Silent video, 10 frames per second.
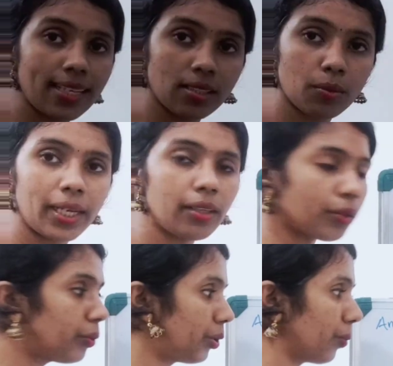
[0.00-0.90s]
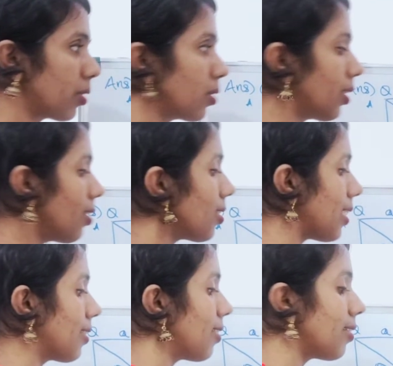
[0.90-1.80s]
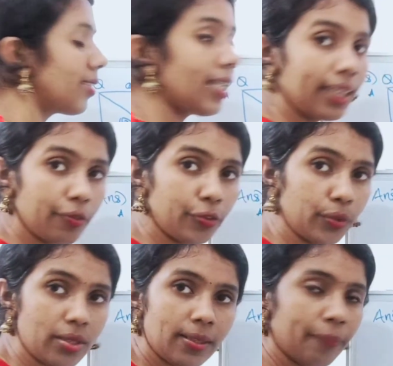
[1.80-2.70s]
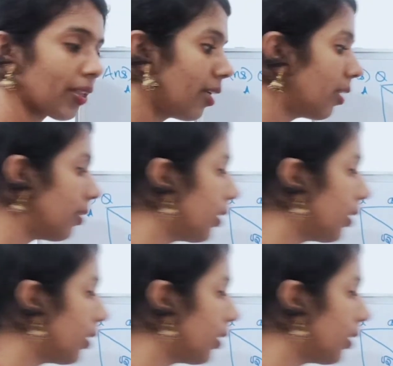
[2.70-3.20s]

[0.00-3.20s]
square root 2. So this is the resultant force. The